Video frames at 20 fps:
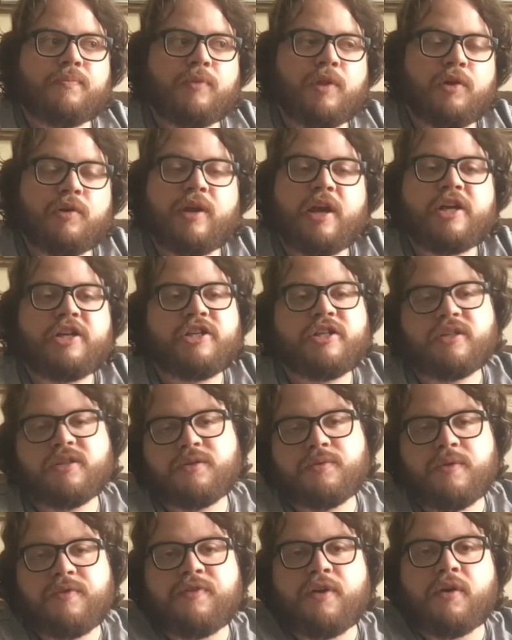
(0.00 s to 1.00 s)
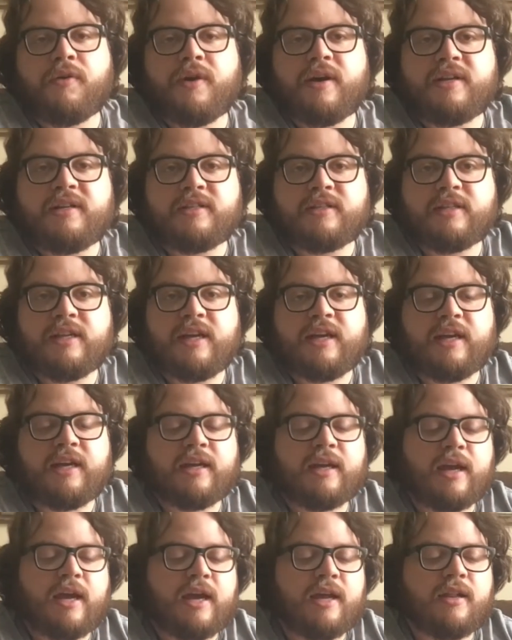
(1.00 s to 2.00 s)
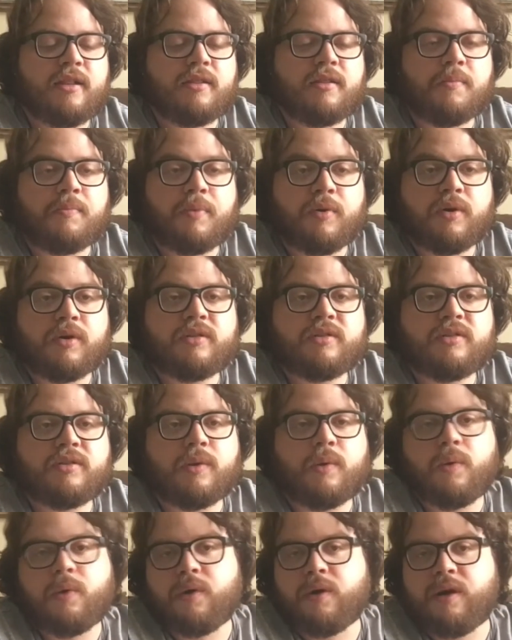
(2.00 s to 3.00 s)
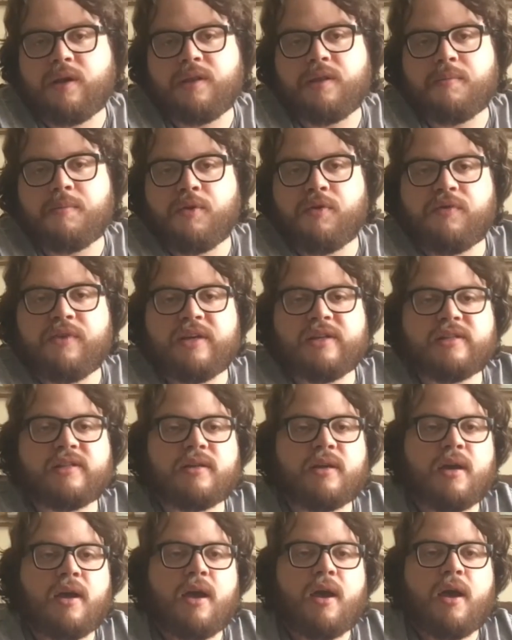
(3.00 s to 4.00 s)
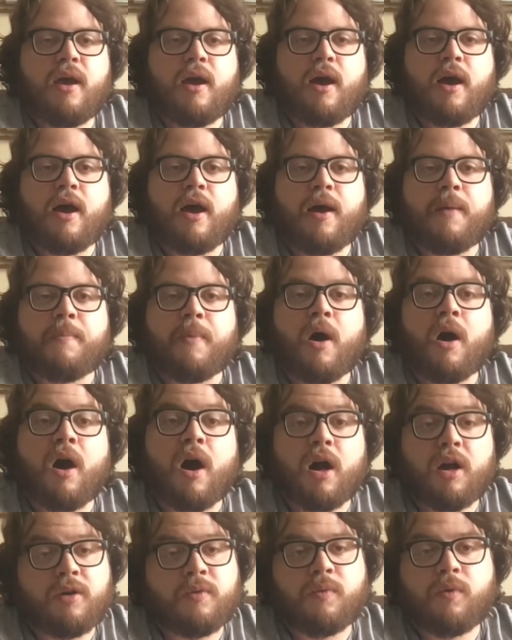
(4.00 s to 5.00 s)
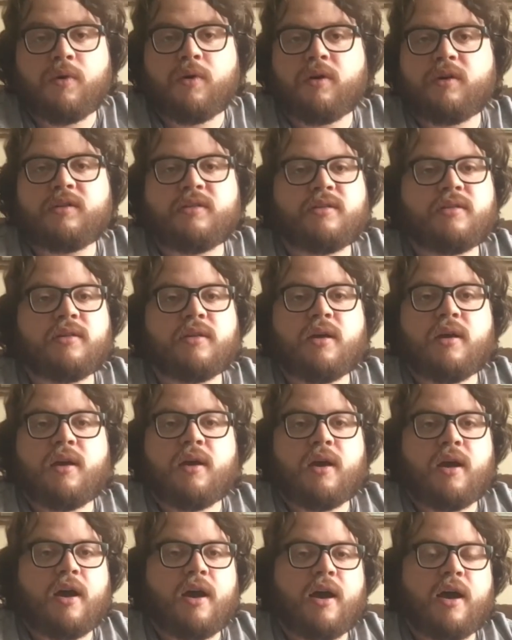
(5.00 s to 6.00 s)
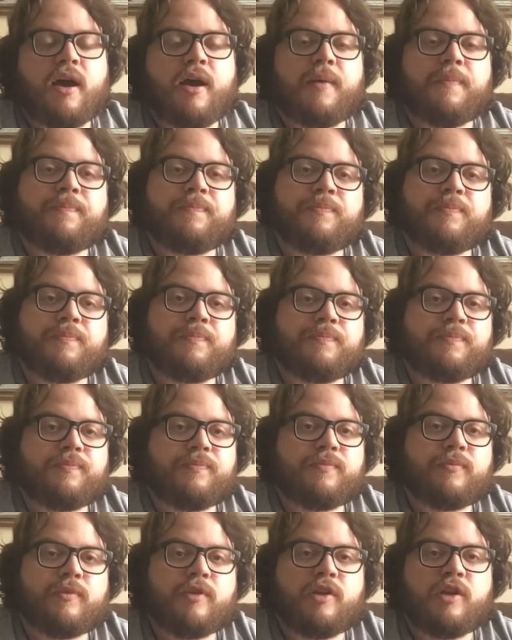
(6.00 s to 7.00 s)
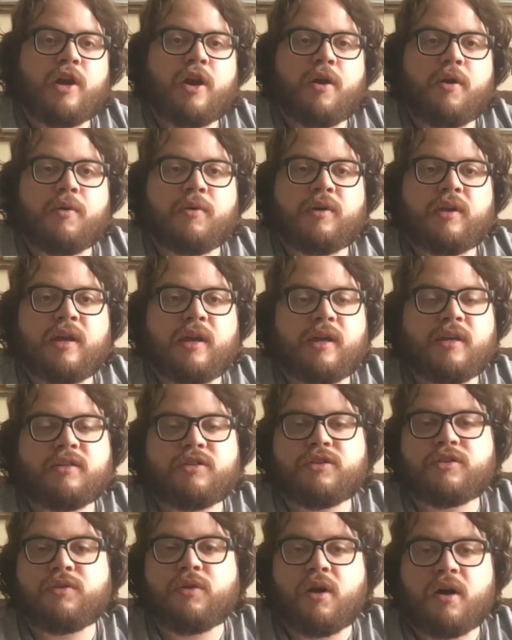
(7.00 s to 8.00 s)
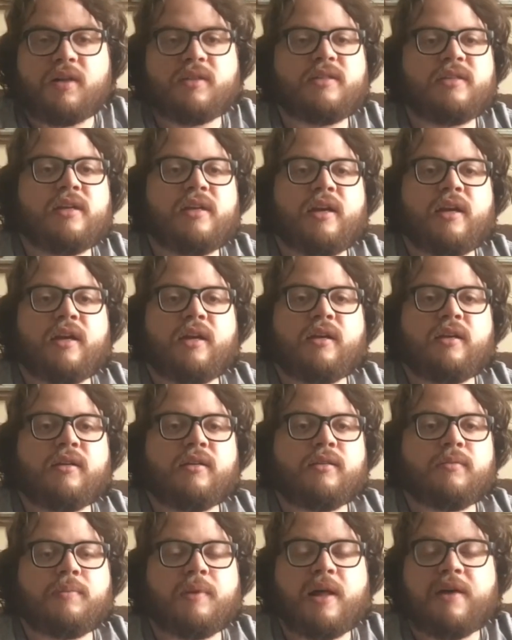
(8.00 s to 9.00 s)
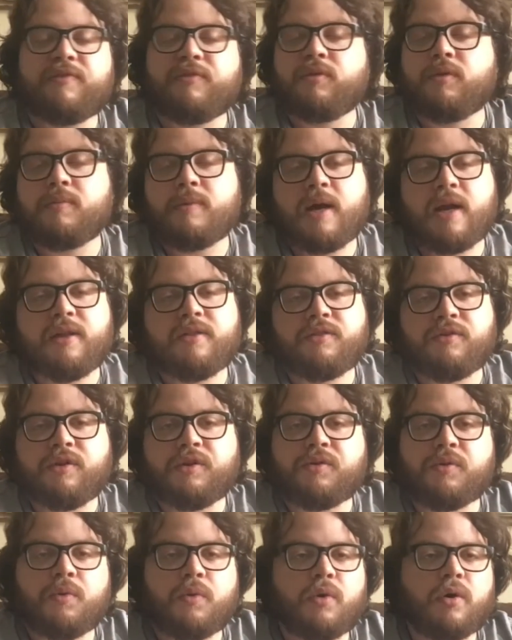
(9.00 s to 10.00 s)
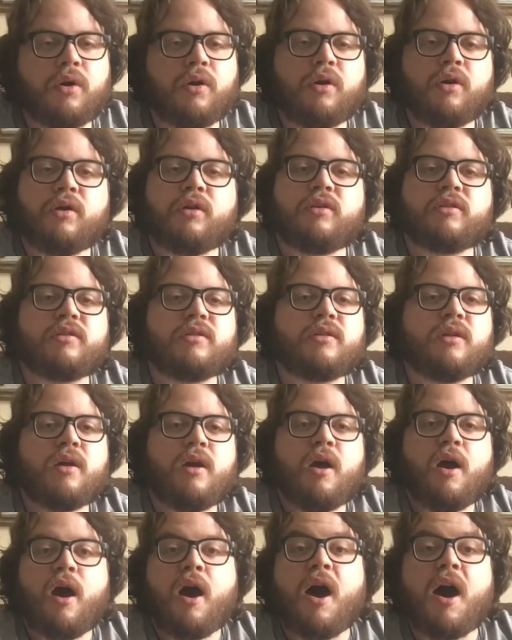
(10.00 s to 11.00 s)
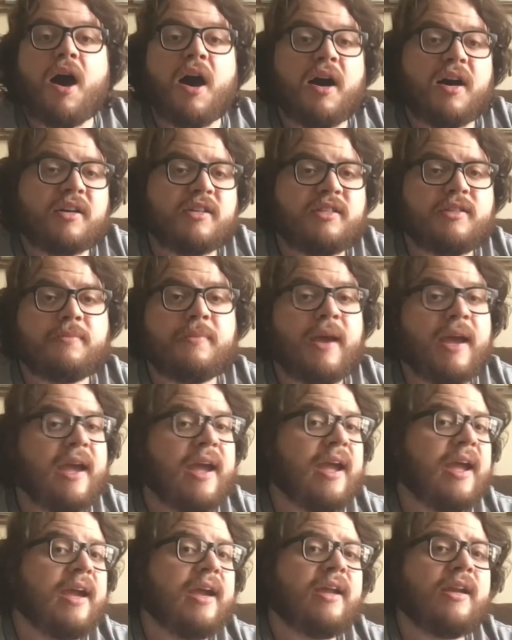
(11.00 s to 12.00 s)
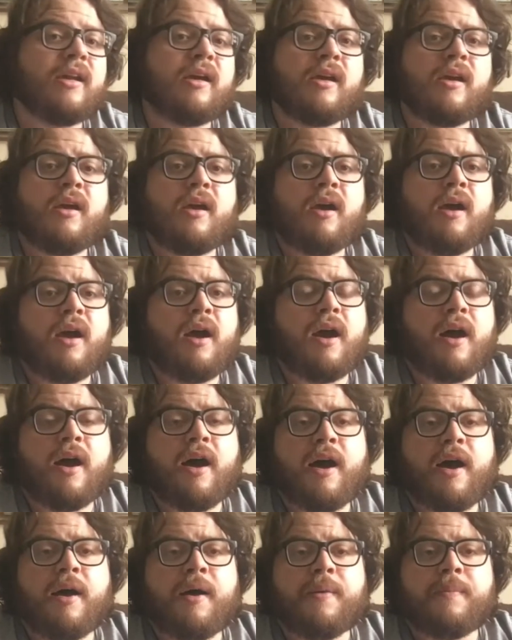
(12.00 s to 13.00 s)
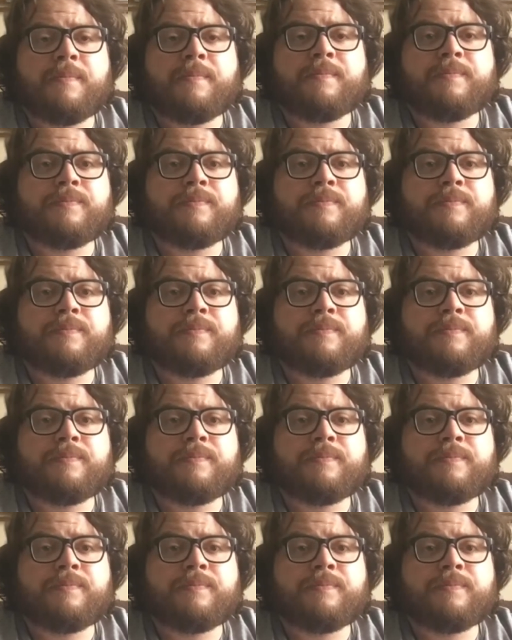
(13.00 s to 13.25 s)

locations we've already seen in the books or in the movies. Um, Hogwarts, uh, you know, King's Crossing, Platform 9 and 3 quarters, Hogsmeade, um,